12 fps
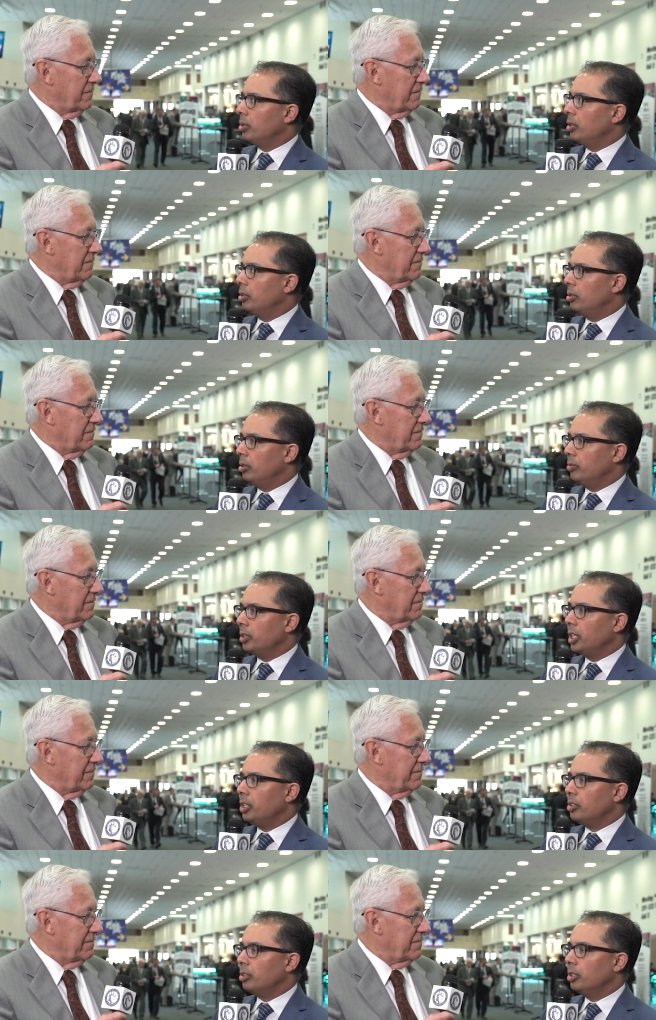Speaker 1: around the
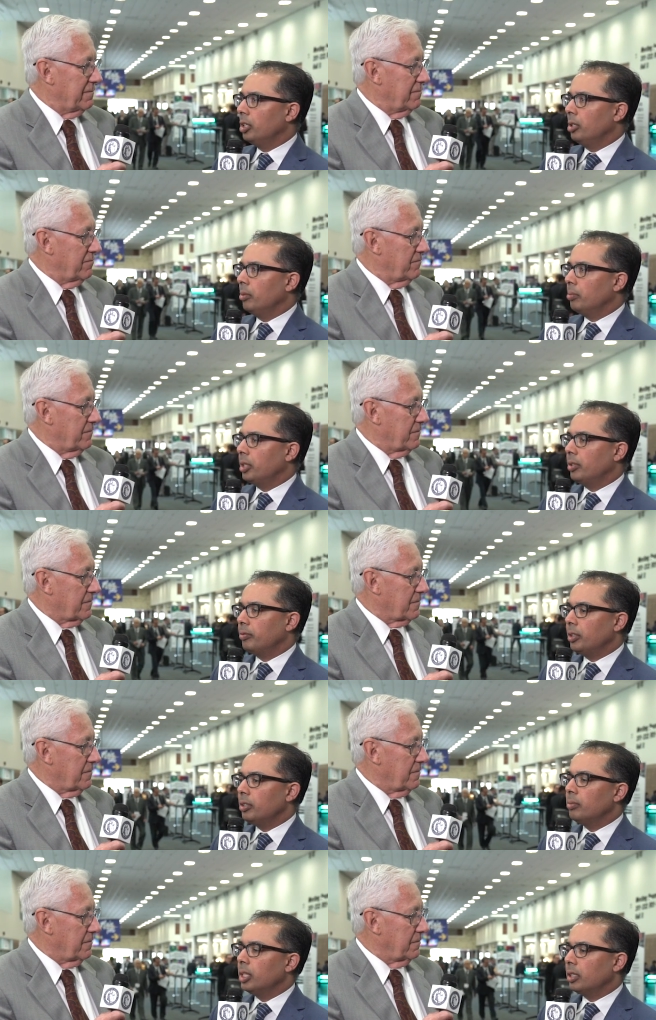notification, but it
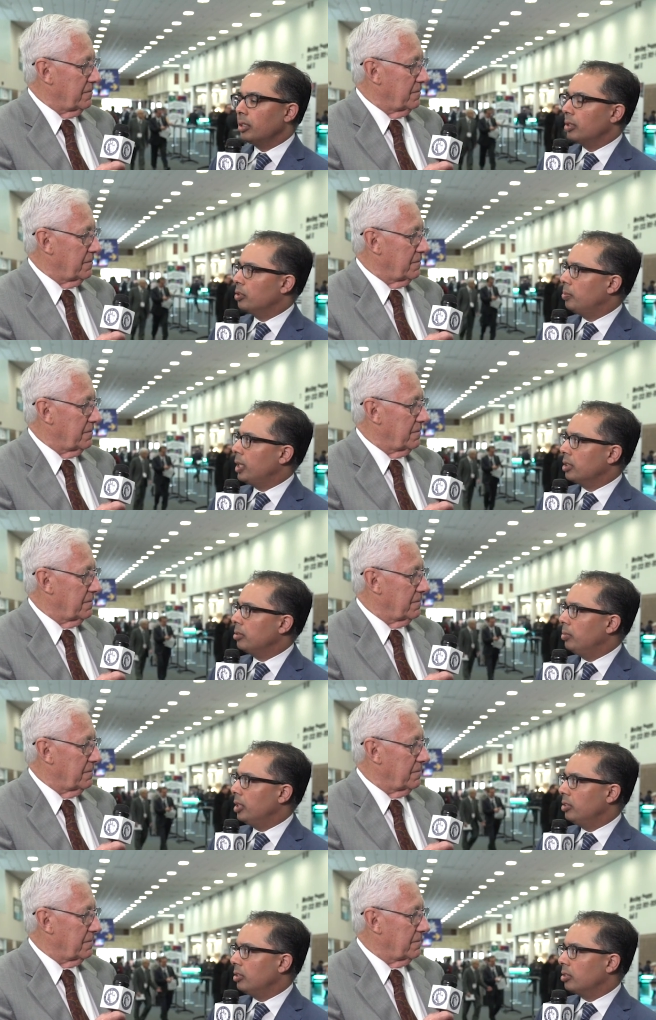fundamentally goes back to
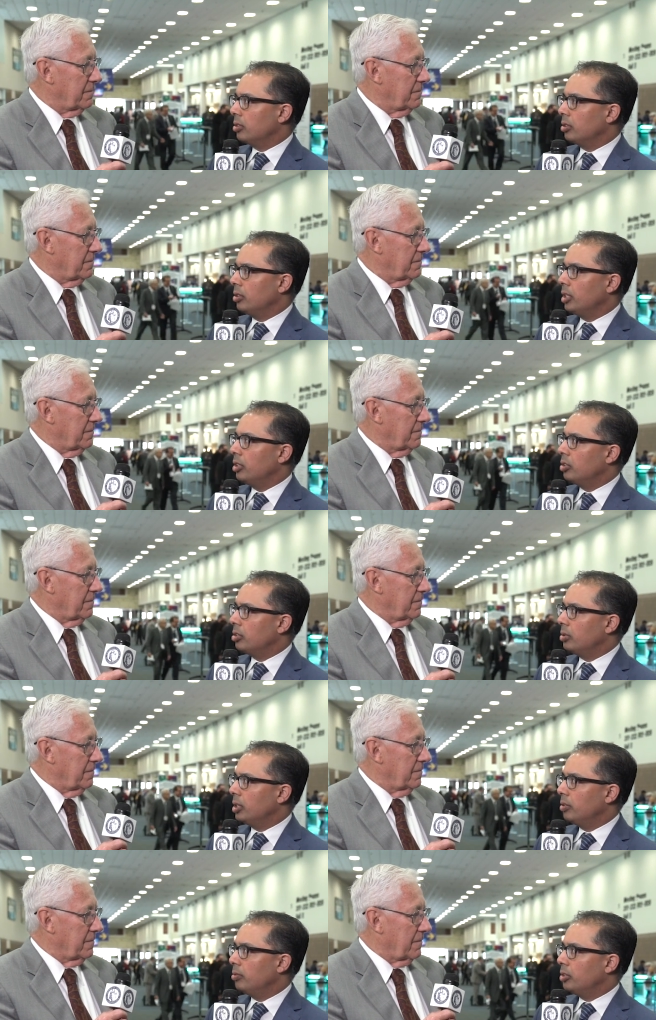basics, good
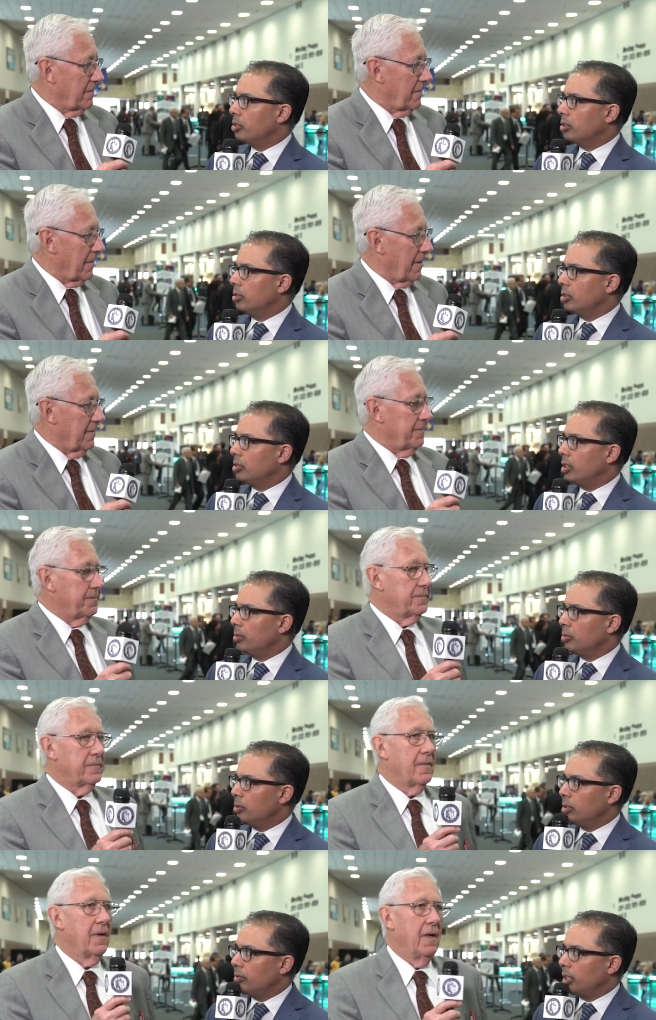history, physical exam,
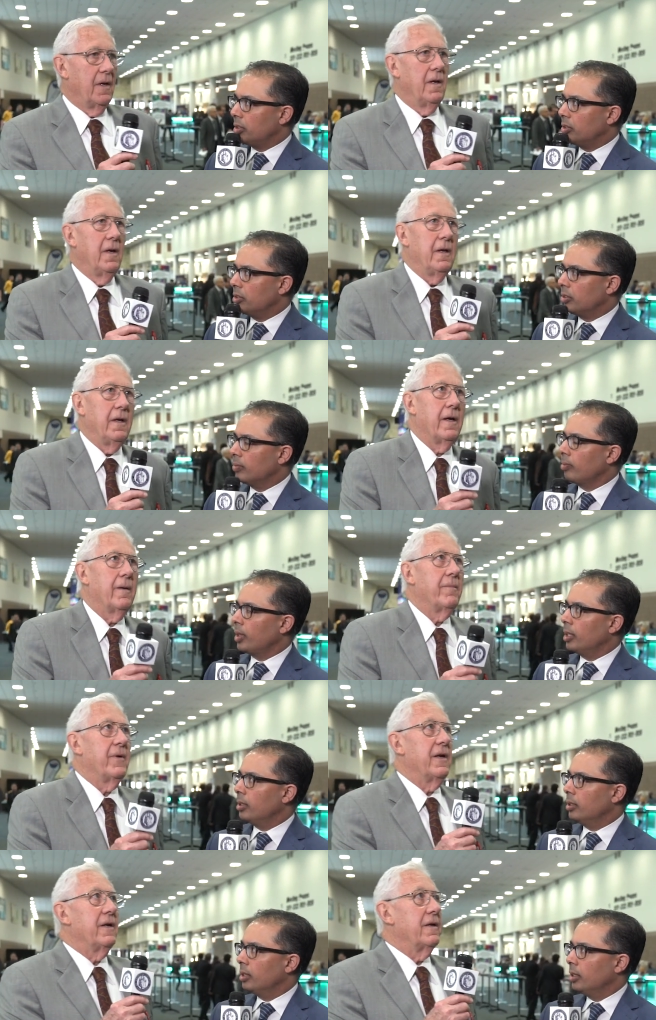risk factors. Yeah,
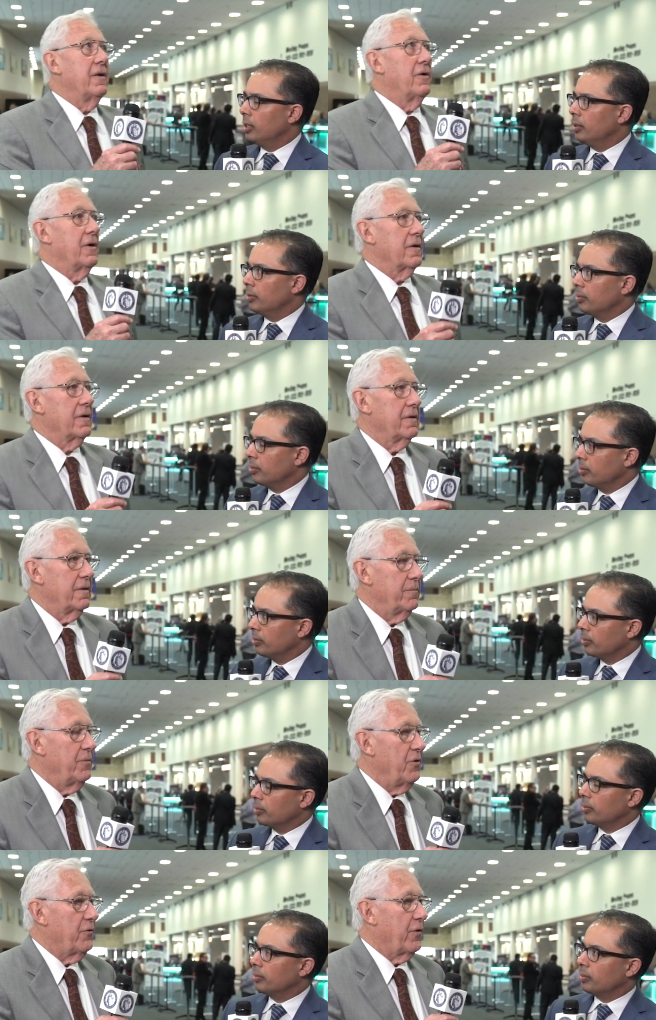
Speaker 2: but look,
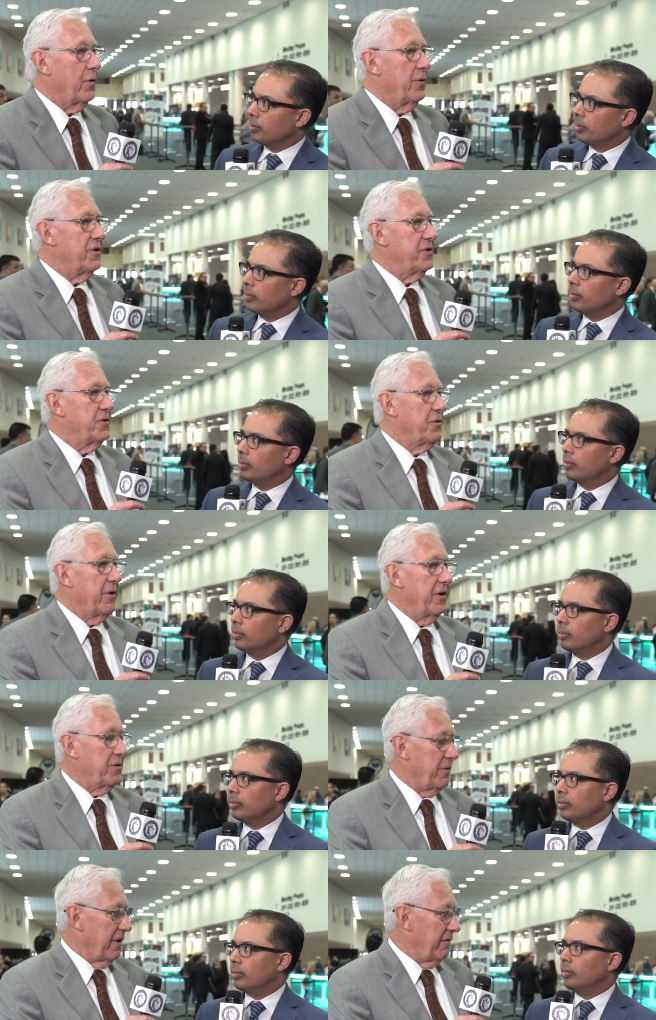move forward to
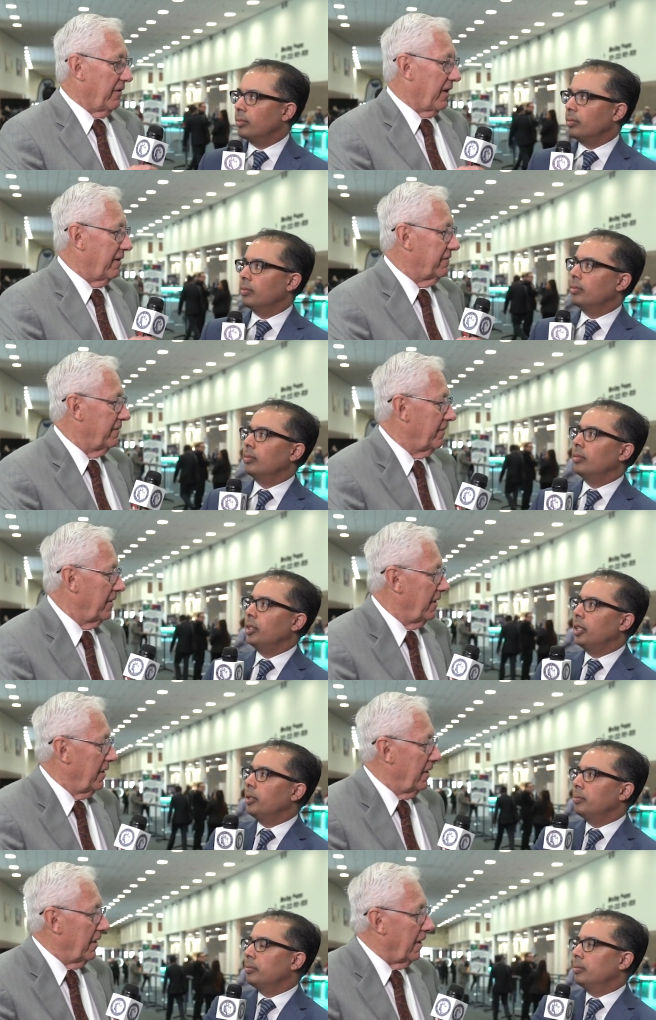2025.
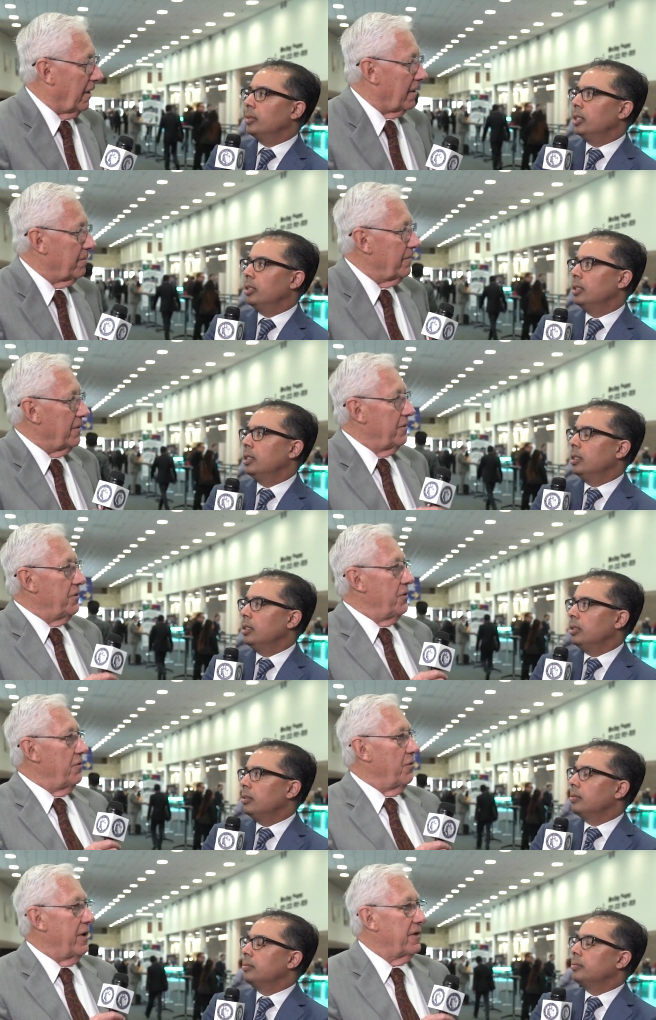Yeah. Uh, do
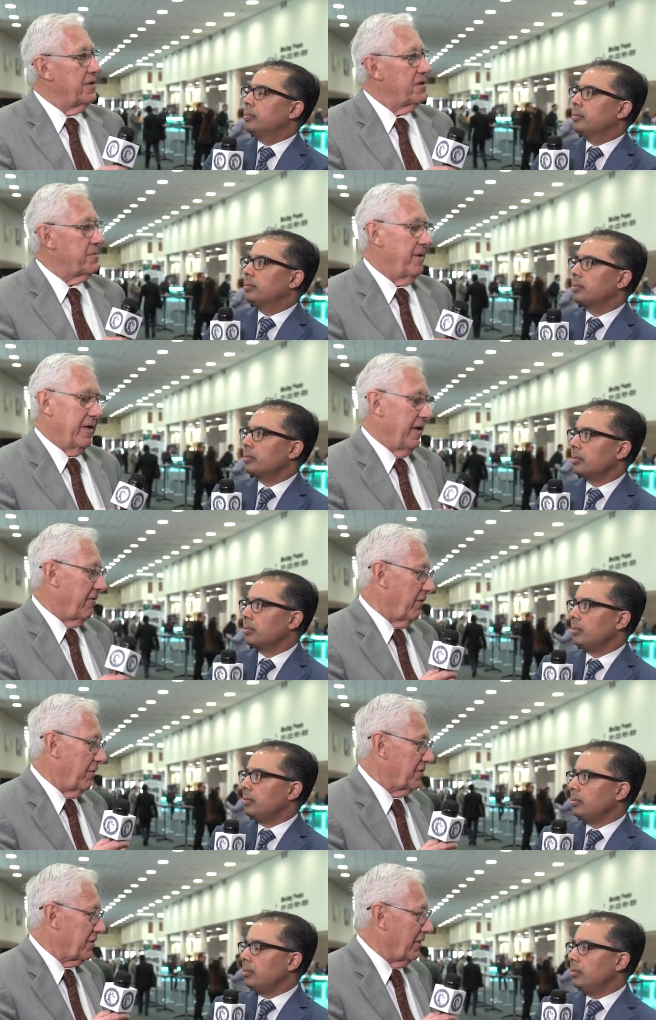you anticipate
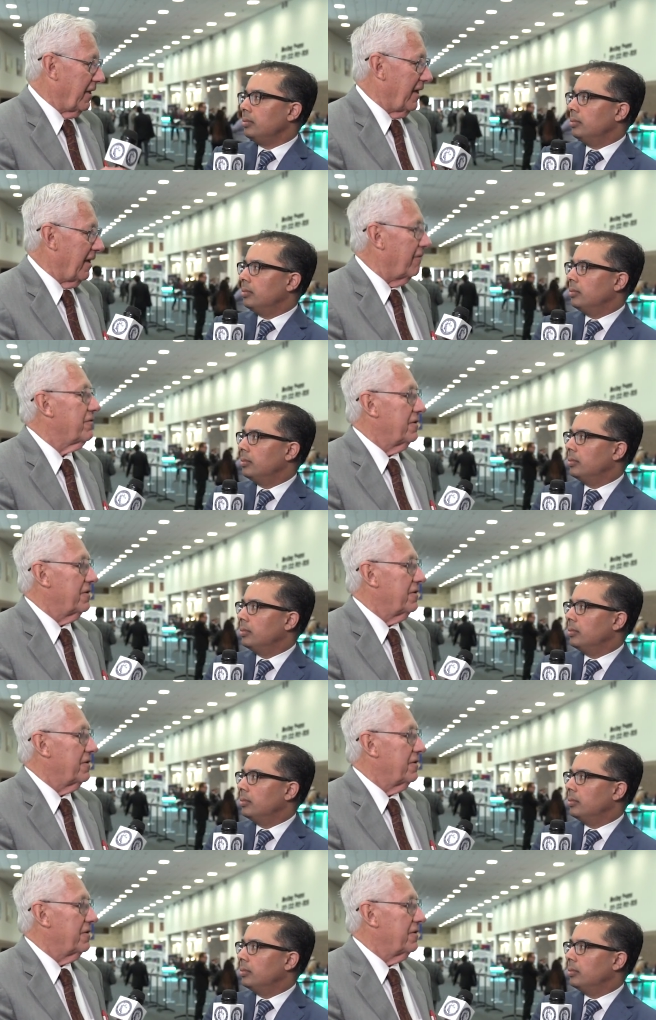everyone's going to have